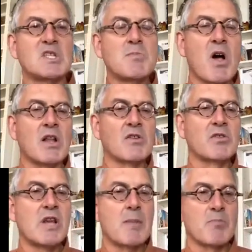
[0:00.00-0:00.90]
a smaller
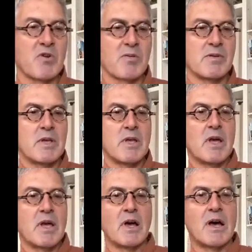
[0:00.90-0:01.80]
number.
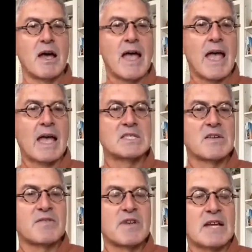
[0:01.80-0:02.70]
As
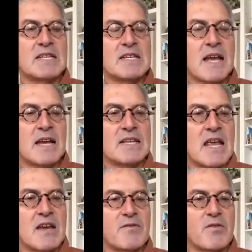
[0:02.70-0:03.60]
of 1998,